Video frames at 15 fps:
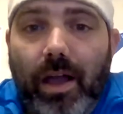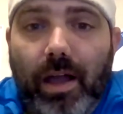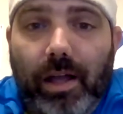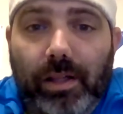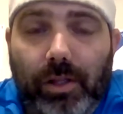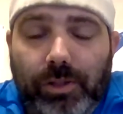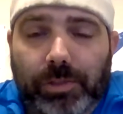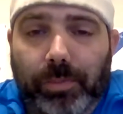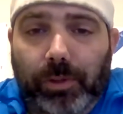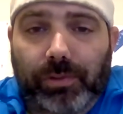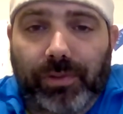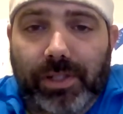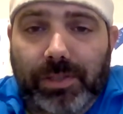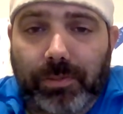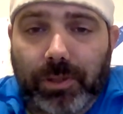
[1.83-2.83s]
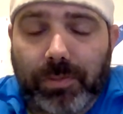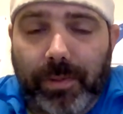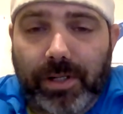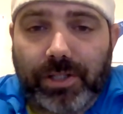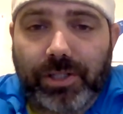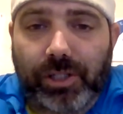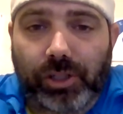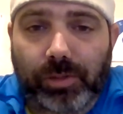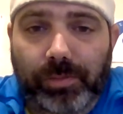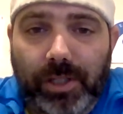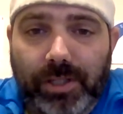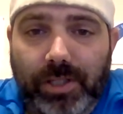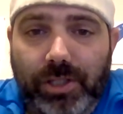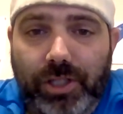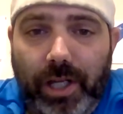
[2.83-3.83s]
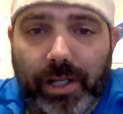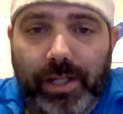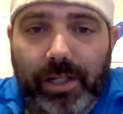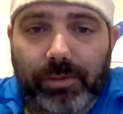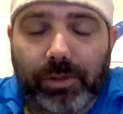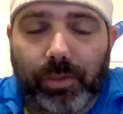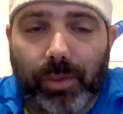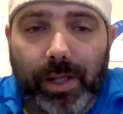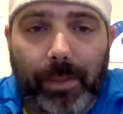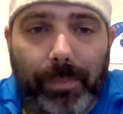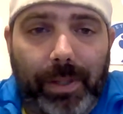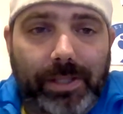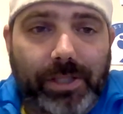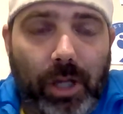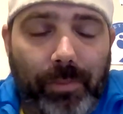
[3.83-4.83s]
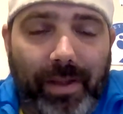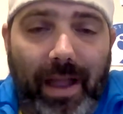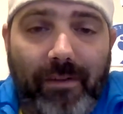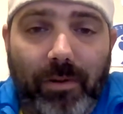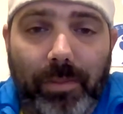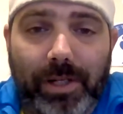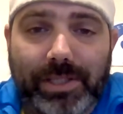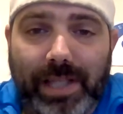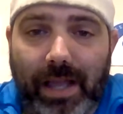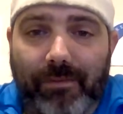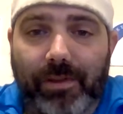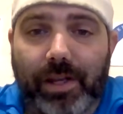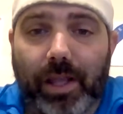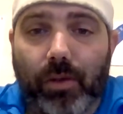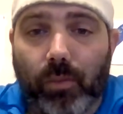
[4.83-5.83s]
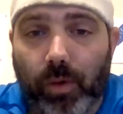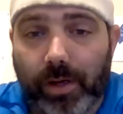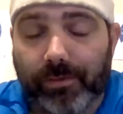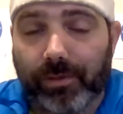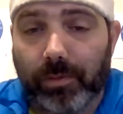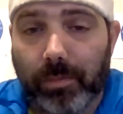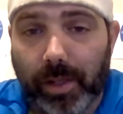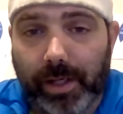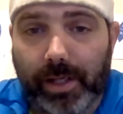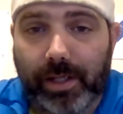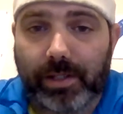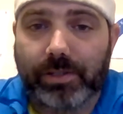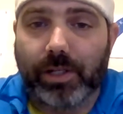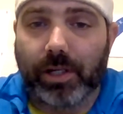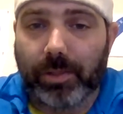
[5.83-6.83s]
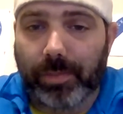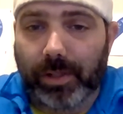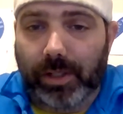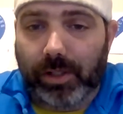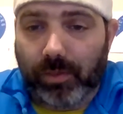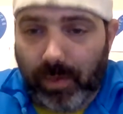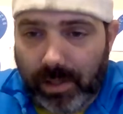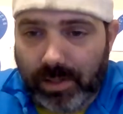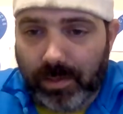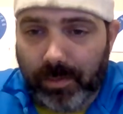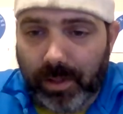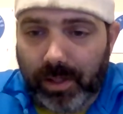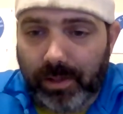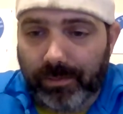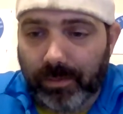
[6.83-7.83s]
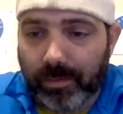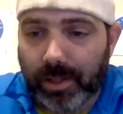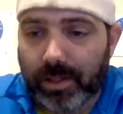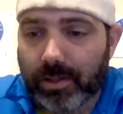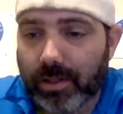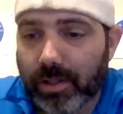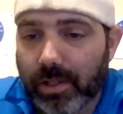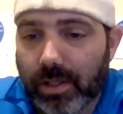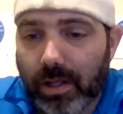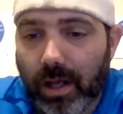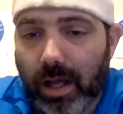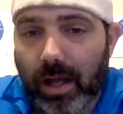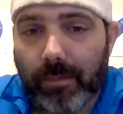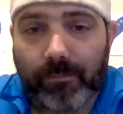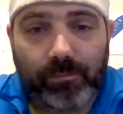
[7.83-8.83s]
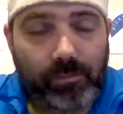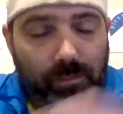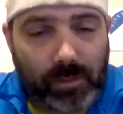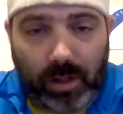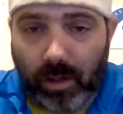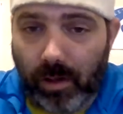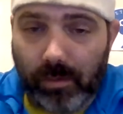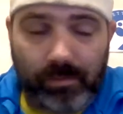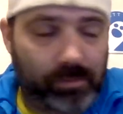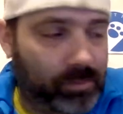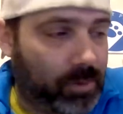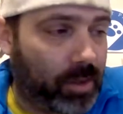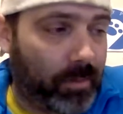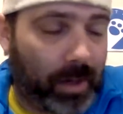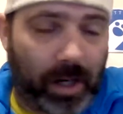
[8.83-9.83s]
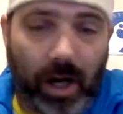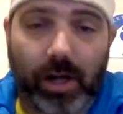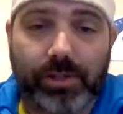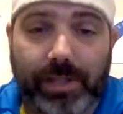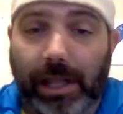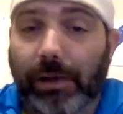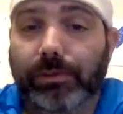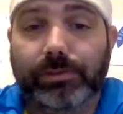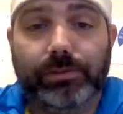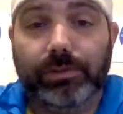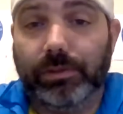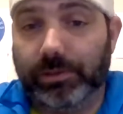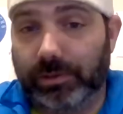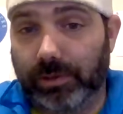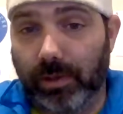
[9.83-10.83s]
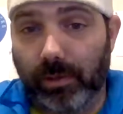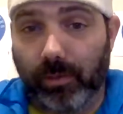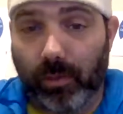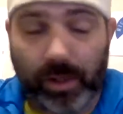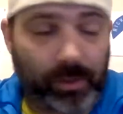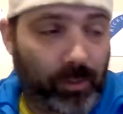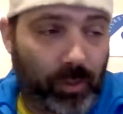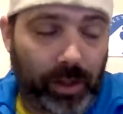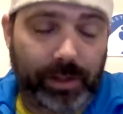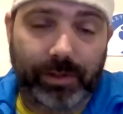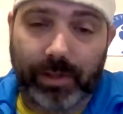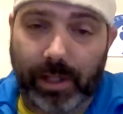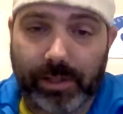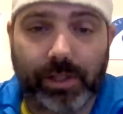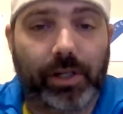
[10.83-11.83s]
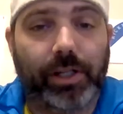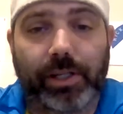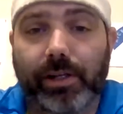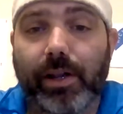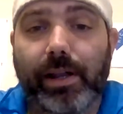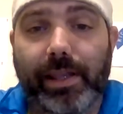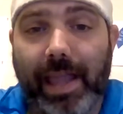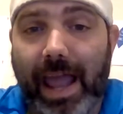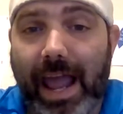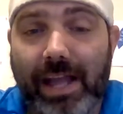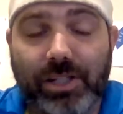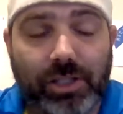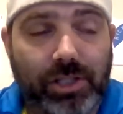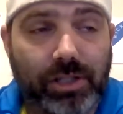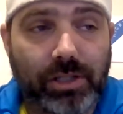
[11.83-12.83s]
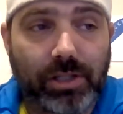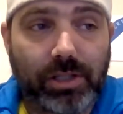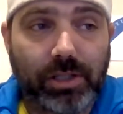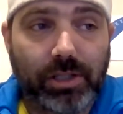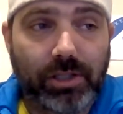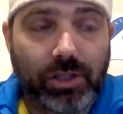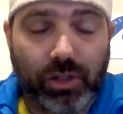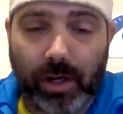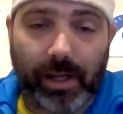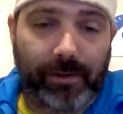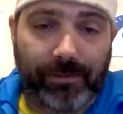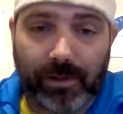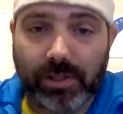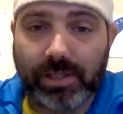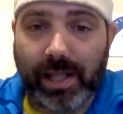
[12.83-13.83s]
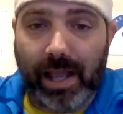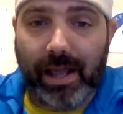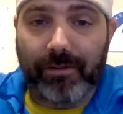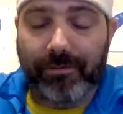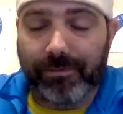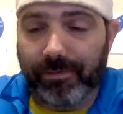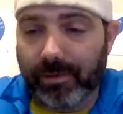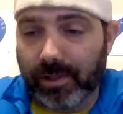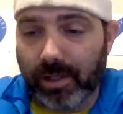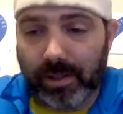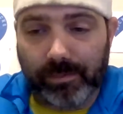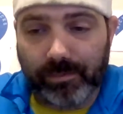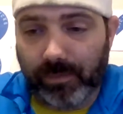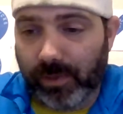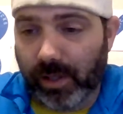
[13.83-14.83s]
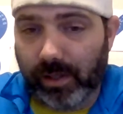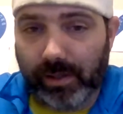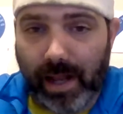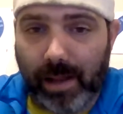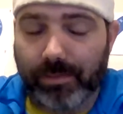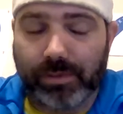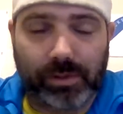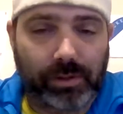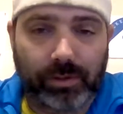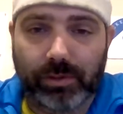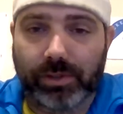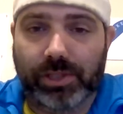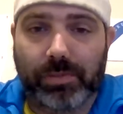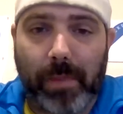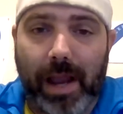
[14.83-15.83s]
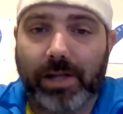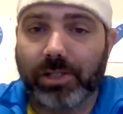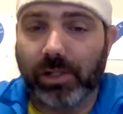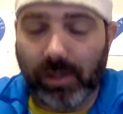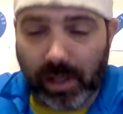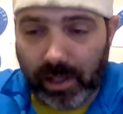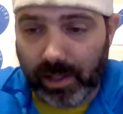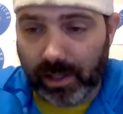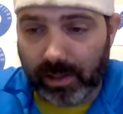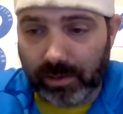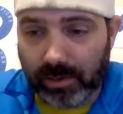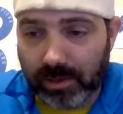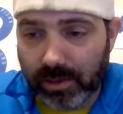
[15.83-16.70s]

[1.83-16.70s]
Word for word: Hello, sports fans, sports bettors, and YouTube Nation. John here with Rickett Picks. I hope everybody's having a wonderful Monday. It's already been a crazy Monday for me. Um, my card's out. One, one has already cashed. Drake first half. Um, they're absolutely smashing right now.